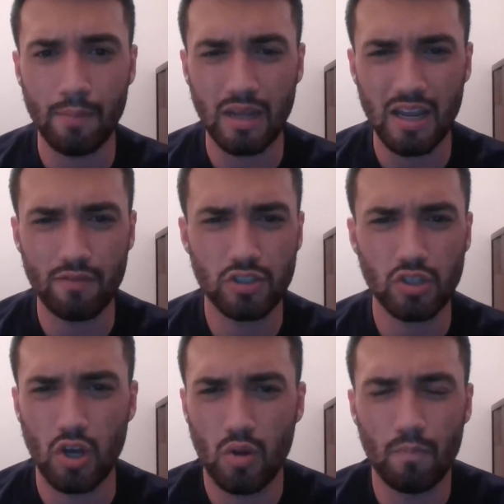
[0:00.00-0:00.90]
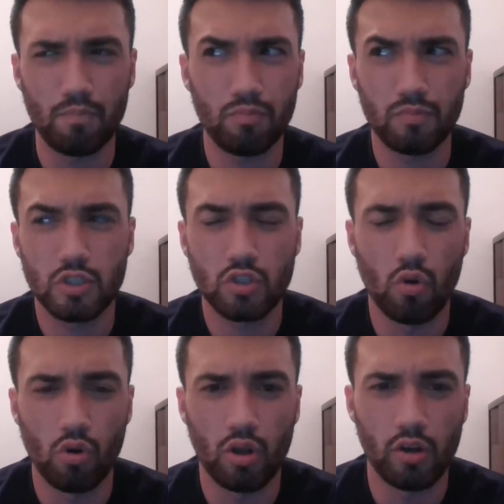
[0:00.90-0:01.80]
I mean, I even saw him
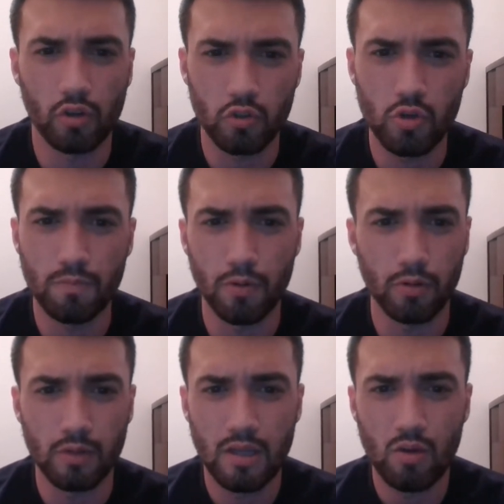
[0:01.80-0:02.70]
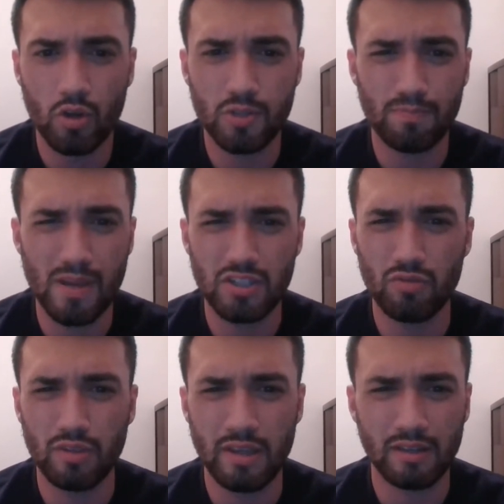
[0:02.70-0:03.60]
scoring on Antetokounmpo, which makes
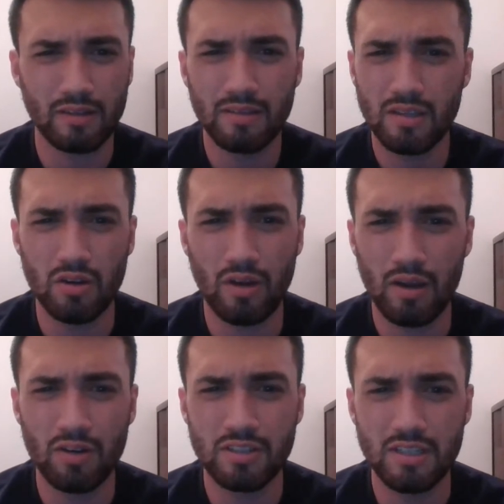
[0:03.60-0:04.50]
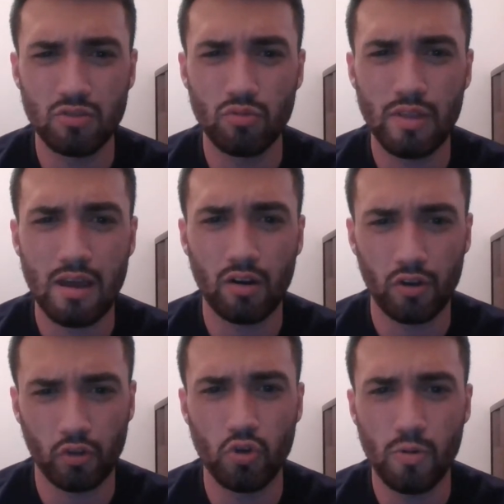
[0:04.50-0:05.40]
you think, you know, how does he do that on
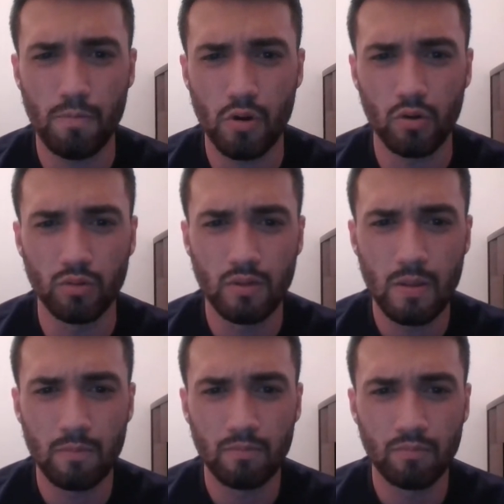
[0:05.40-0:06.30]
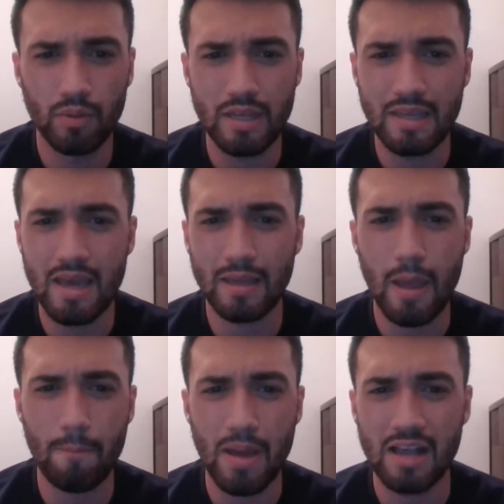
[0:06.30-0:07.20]
Antetokounmpo, but he can't
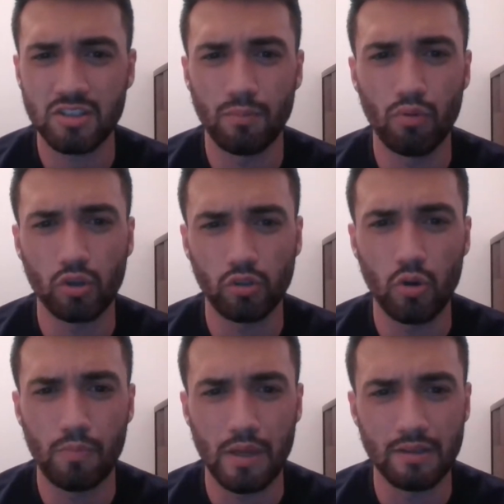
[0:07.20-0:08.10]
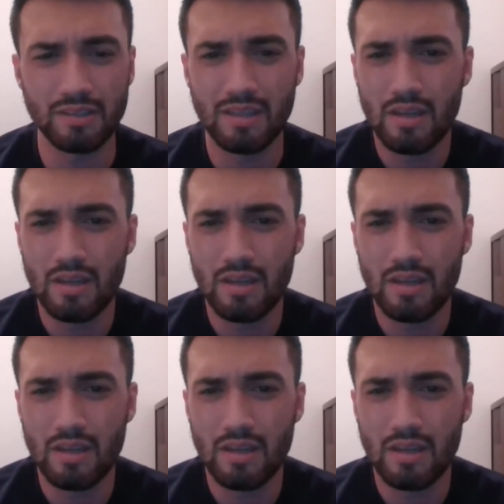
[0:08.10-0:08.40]
get past a Brook Lopez?